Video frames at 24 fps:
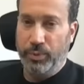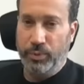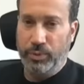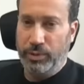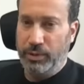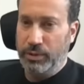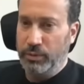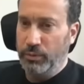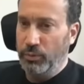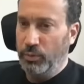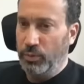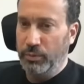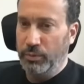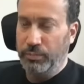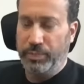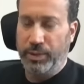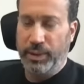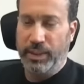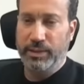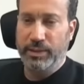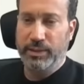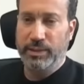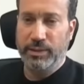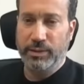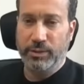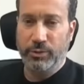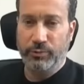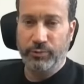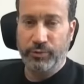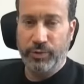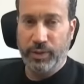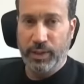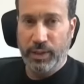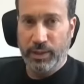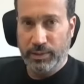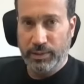the board in all places
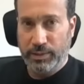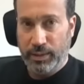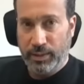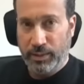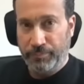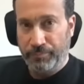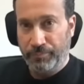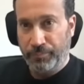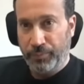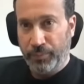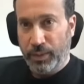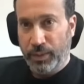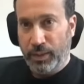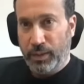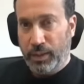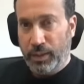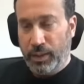of Gaza,